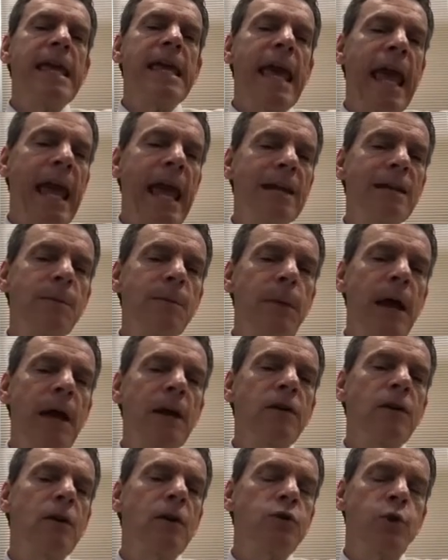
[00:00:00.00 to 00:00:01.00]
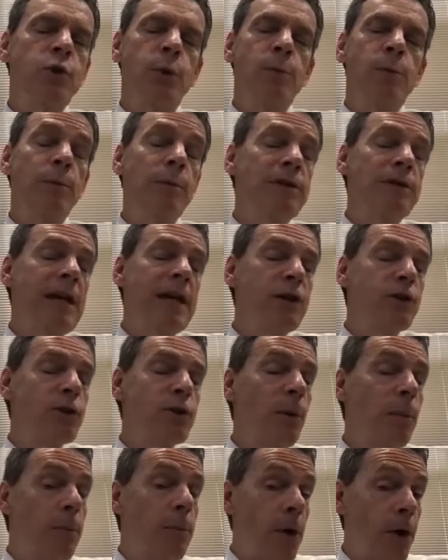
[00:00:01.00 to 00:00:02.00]
can depend on tumor
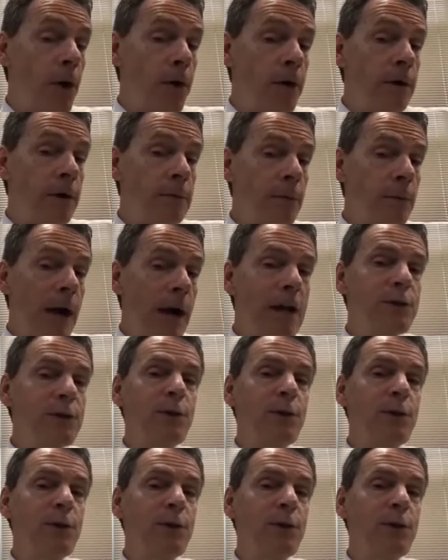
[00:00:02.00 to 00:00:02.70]
mutational burden, right?